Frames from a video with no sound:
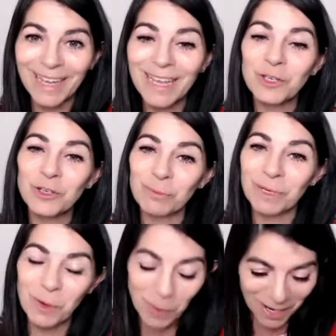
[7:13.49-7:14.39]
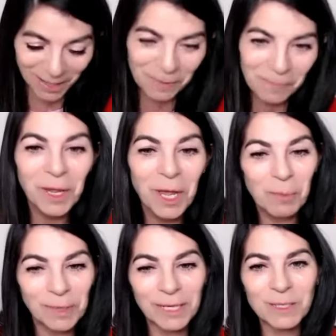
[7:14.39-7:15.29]
It took me a while,
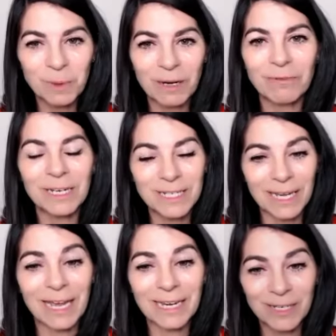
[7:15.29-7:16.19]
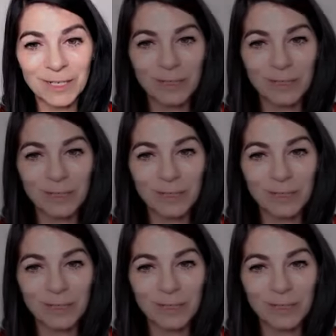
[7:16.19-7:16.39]
but that's what I realized I had to do.